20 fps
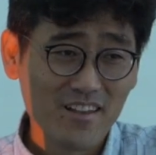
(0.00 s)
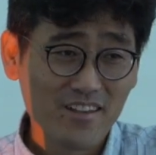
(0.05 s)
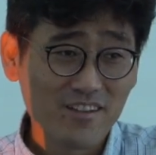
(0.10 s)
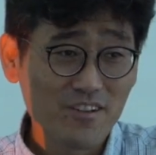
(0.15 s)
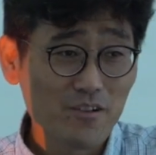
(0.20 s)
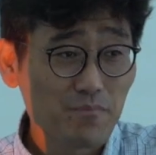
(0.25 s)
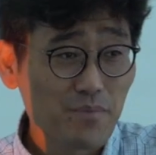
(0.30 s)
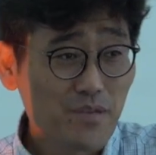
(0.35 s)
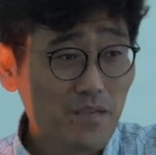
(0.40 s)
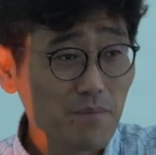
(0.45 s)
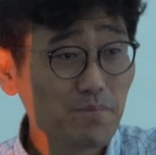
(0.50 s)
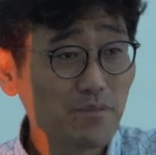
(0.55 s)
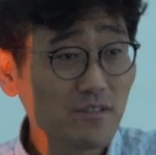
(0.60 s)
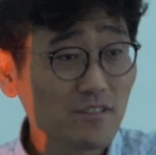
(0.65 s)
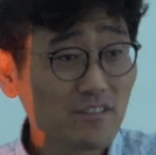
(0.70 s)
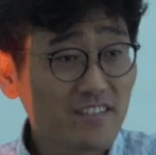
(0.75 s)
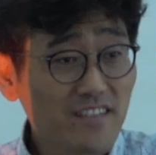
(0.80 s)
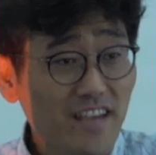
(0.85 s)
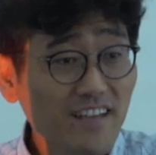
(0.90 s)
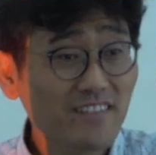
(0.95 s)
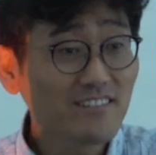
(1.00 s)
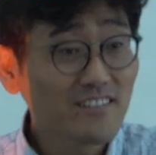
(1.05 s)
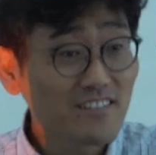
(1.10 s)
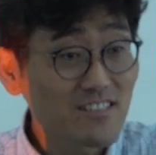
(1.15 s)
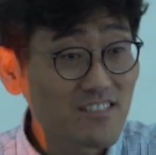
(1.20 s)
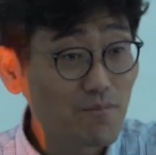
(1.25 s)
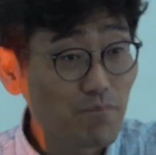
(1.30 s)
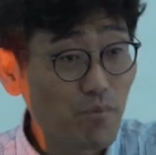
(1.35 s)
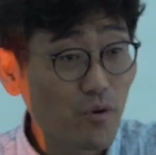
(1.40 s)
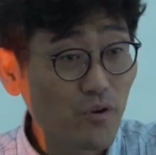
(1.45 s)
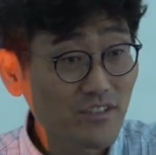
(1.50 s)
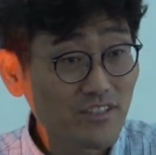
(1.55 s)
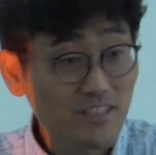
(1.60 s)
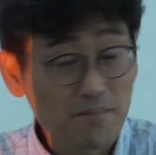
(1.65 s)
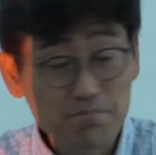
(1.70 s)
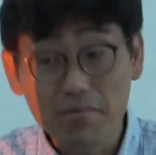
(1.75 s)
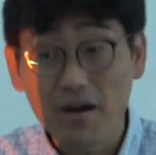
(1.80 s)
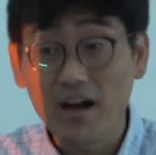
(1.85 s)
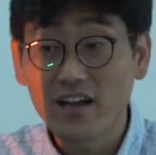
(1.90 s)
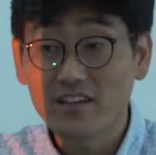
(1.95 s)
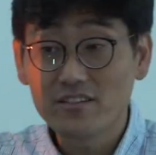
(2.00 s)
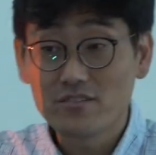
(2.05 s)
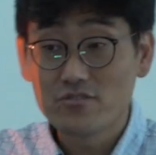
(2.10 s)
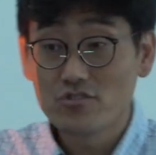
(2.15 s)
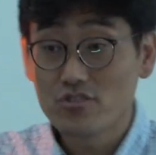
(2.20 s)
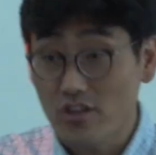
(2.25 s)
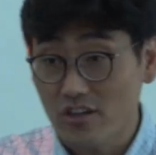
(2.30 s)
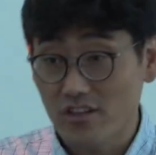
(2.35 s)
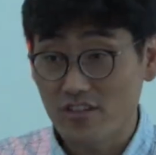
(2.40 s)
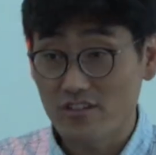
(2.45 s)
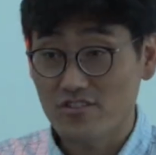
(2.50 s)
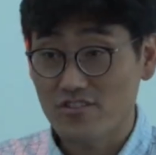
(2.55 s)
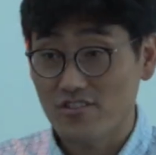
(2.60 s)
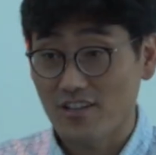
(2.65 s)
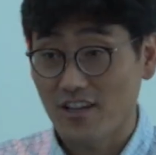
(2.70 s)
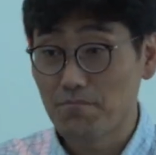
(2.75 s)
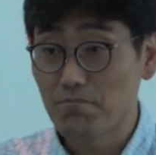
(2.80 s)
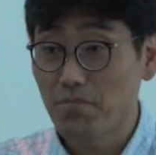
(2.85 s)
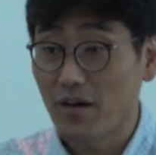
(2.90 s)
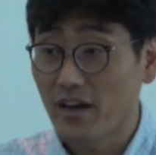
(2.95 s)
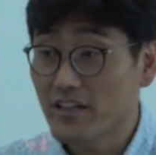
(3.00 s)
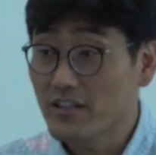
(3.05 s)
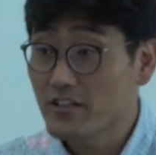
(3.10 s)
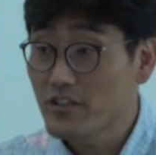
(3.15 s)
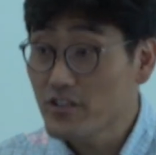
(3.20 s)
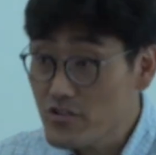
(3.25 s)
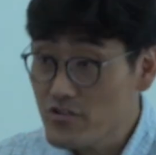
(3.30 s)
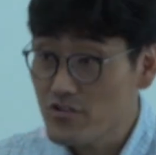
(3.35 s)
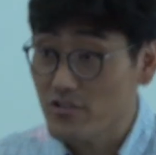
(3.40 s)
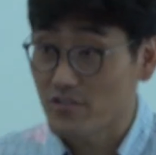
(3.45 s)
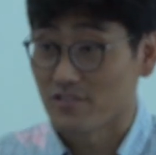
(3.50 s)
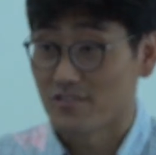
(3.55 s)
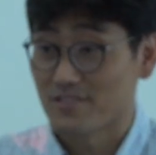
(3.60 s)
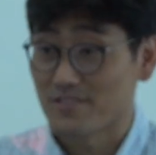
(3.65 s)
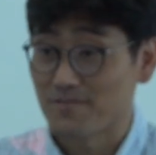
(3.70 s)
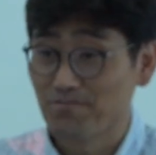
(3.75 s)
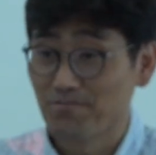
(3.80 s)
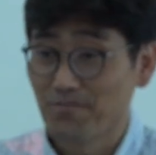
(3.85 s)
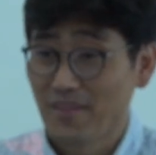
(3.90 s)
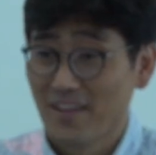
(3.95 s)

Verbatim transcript: You know, people get disappointed by the church and by Christians.